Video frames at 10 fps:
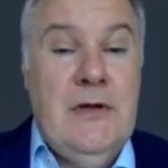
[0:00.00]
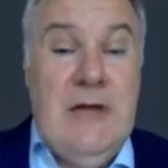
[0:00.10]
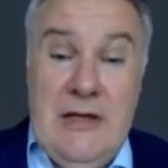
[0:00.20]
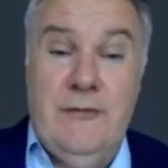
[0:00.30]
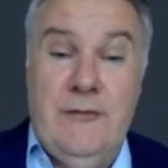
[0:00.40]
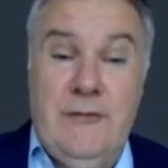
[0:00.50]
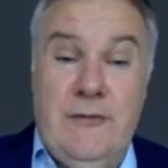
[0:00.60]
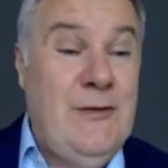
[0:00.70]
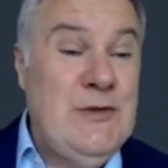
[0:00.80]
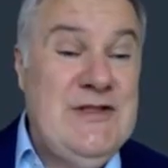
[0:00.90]
And of course,
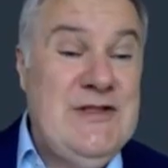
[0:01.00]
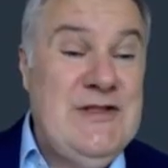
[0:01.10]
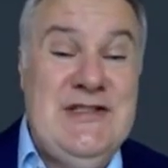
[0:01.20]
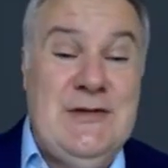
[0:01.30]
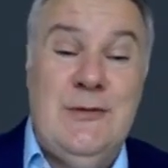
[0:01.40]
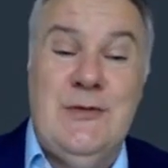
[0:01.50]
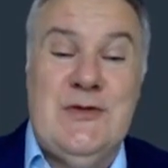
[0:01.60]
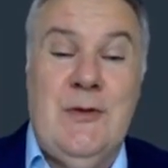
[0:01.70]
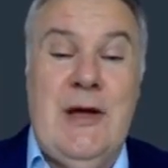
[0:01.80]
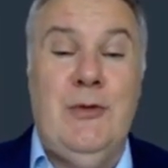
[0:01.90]
I was a tourist too,
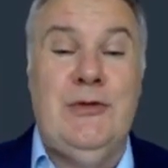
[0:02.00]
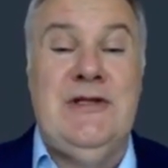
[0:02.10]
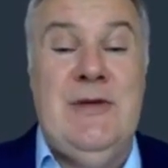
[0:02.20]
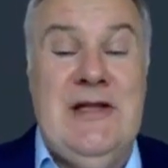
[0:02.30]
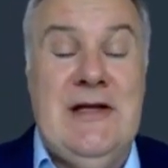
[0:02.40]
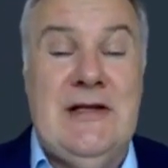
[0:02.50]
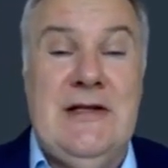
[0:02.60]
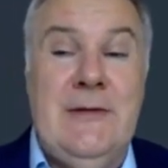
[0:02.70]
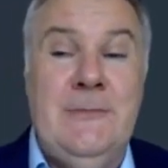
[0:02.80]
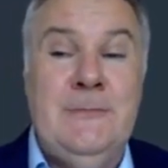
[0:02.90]
so I bought
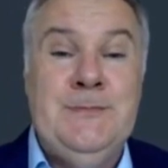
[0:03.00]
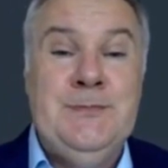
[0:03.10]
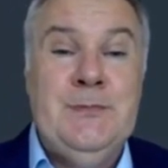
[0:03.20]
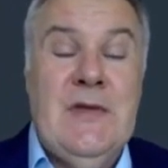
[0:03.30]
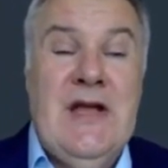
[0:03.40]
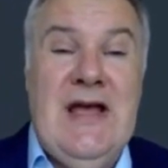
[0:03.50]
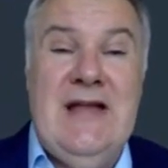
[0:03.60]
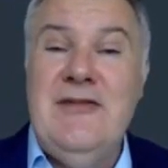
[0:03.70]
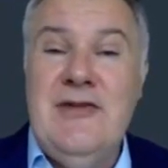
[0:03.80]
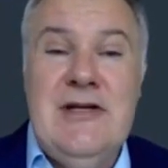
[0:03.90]
immediately. And
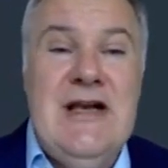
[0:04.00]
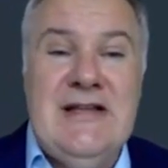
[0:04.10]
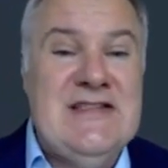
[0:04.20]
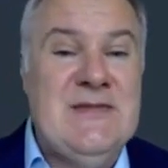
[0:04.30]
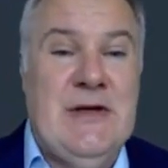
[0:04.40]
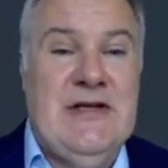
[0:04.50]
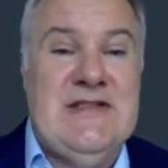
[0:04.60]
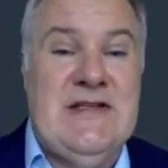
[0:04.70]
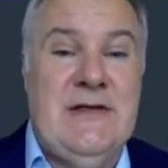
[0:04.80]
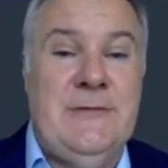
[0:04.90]
I really like this
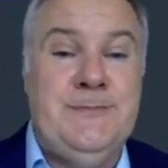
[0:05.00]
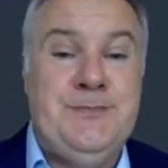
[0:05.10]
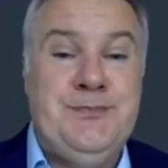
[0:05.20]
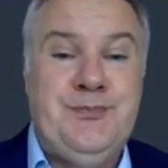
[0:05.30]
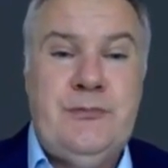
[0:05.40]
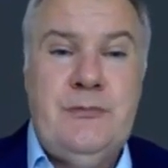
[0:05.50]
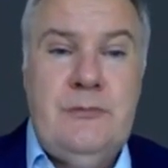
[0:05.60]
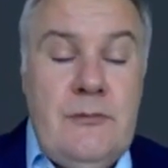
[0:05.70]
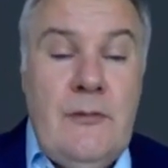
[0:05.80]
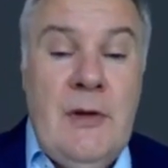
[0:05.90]
magazine
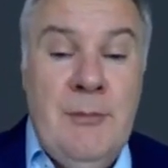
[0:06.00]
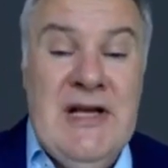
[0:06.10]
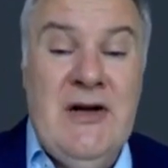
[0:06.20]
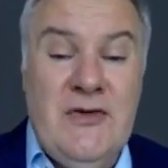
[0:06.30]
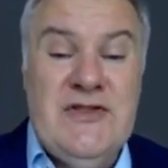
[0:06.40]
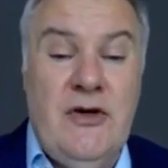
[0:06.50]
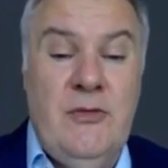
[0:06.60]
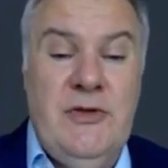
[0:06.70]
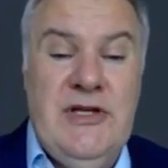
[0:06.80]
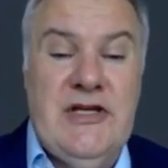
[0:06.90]
because the
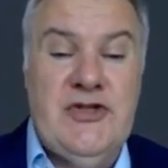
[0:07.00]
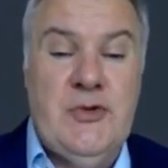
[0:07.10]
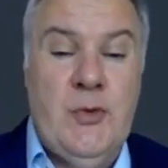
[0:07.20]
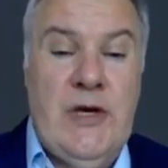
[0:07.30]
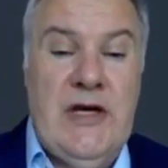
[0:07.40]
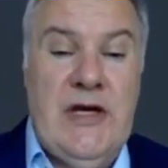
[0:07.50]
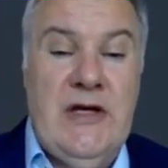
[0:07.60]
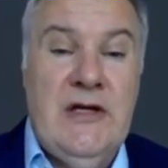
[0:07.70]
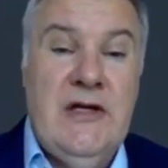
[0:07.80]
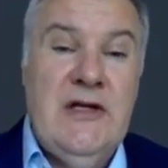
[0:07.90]
communication way.
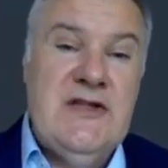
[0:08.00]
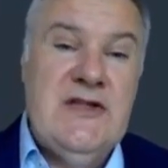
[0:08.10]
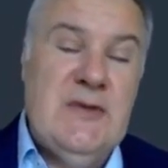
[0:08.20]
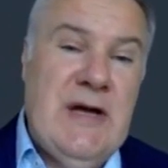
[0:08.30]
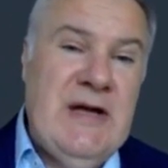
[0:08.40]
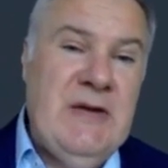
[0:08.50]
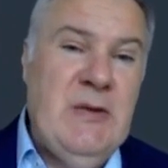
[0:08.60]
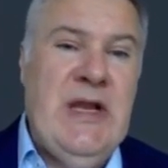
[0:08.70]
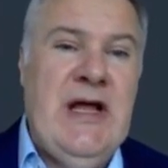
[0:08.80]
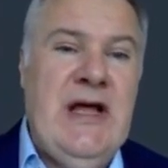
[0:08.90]
So
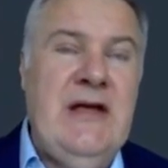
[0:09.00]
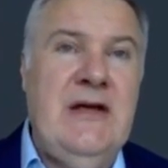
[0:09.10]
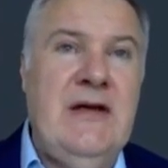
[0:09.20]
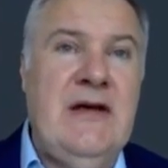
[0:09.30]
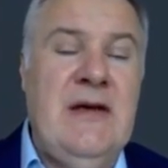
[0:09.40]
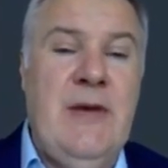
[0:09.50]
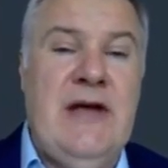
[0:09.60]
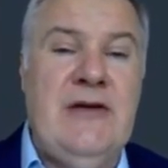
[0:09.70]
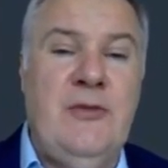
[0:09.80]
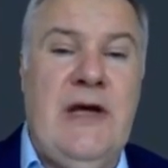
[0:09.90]
when I came
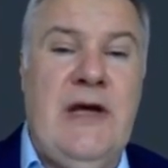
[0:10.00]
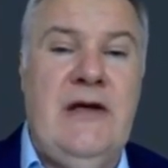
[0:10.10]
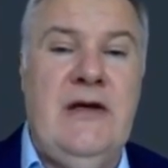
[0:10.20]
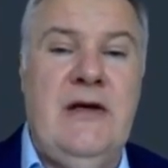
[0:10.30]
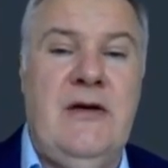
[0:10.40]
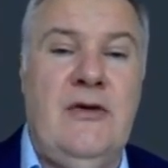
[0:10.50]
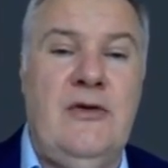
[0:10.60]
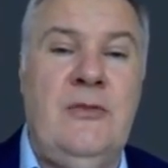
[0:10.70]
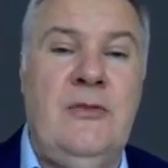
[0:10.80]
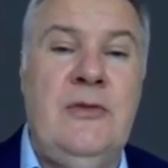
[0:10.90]
back to my
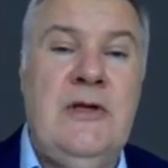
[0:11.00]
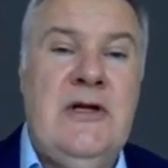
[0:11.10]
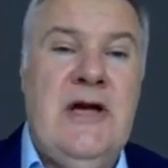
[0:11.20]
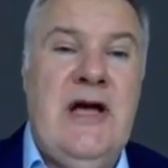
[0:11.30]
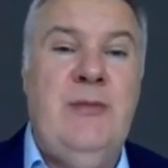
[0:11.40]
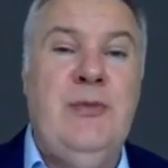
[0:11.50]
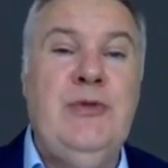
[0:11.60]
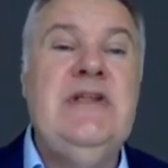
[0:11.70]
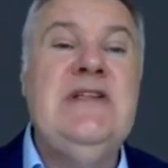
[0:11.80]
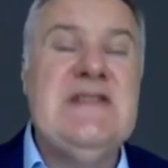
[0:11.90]
home, I
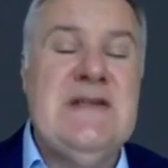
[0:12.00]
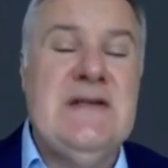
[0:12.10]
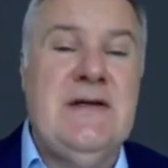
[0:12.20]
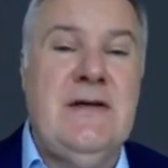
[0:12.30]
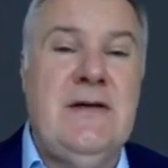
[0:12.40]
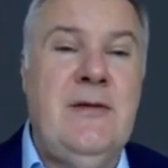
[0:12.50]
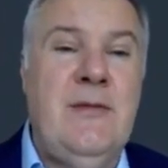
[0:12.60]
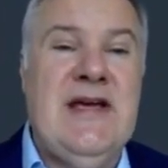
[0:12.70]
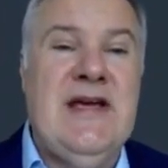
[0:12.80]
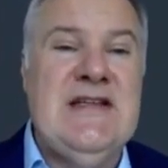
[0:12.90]
put this
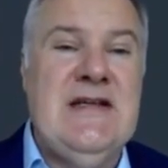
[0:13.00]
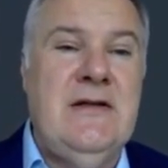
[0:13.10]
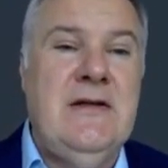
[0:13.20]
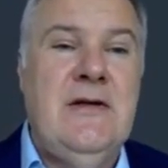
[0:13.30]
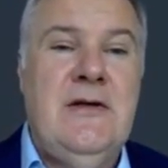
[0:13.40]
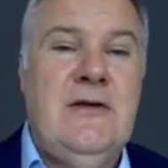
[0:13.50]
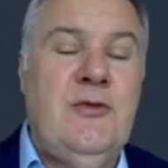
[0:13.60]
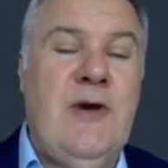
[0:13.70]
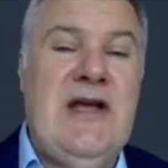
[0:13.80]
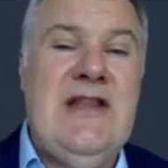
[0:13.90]
magazine
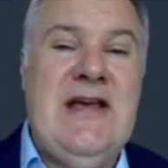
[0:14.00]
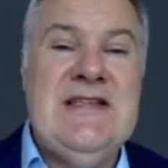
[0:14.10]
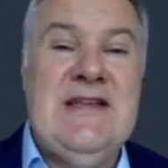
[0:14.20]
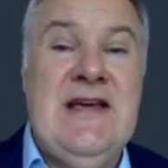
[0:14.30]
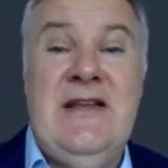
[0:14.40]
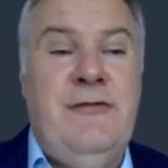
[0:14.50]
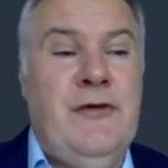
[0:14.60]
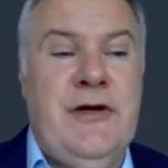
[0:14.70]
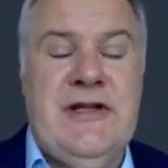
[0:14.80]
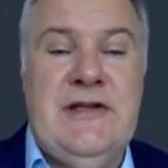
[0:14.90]
to my desk and I
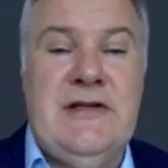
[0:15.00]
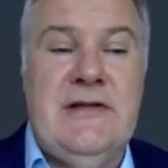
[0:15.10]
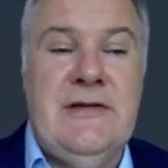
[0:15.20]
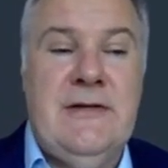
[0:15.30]
forget it.